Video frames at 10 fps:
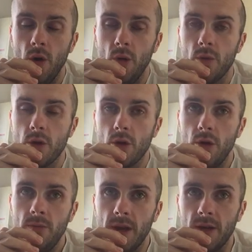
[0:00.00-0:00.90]
when you're
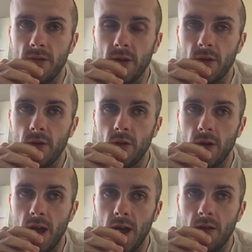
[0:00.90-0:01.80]
on benefits, you
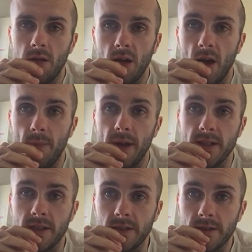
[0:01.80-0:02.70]
get a
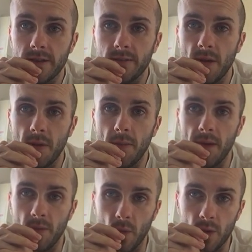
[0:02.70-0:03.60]
pittance, maybe a
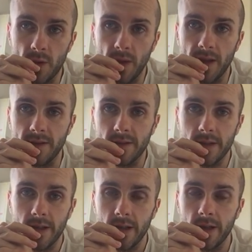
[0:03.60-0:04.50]
bit more, depends
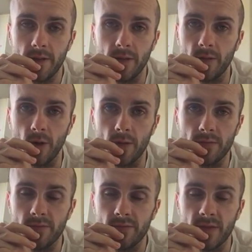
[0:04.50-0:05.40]
if you've got
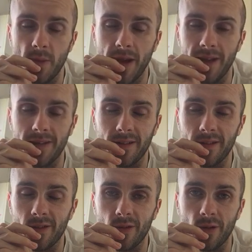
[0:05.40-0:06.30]

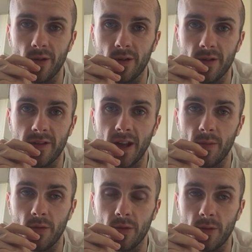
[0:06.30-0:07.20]
dependents or you're
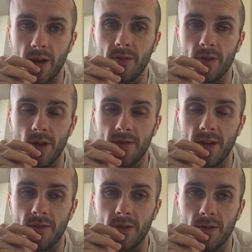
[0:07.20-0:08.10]
disabled or whatever. You have
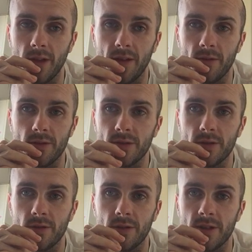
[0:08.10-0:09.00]
different levels,
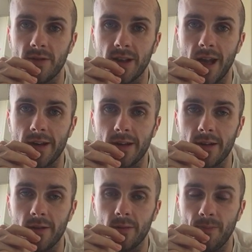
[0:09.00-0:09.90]
different
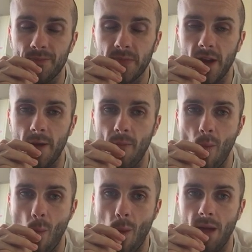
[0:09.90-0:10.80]
categories.
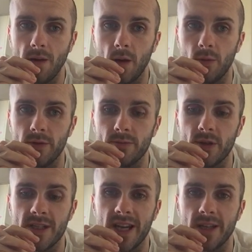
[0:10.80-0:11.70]
I wouldn't
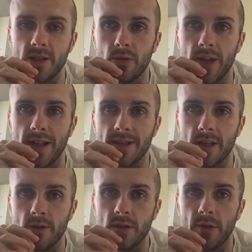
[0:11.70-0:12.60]
pretend to know the ins and
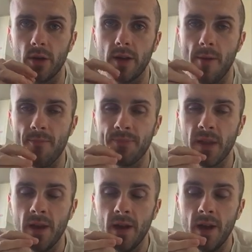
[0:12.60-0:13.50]
outs of all of that.
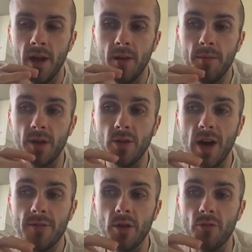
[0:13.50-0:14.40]
But you
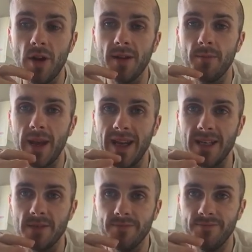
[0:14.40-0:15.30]
have your rent paid.